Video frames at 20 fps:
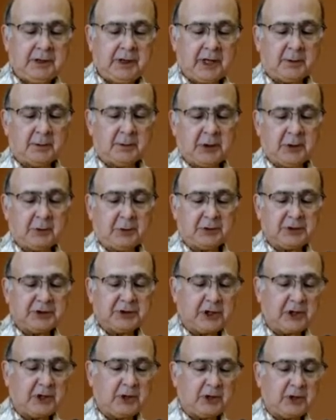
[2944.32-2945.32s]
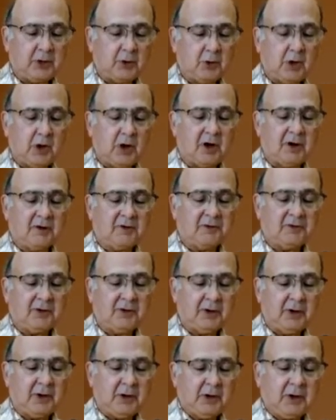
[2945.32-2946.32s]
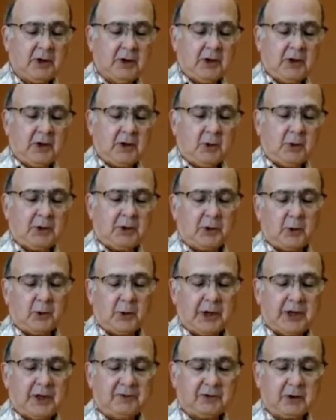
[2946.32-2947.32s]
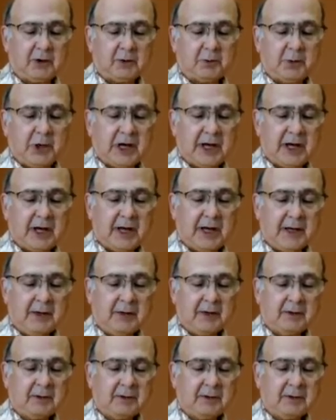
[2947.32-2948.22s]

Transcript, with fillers: and people sending you off with a wave goodbye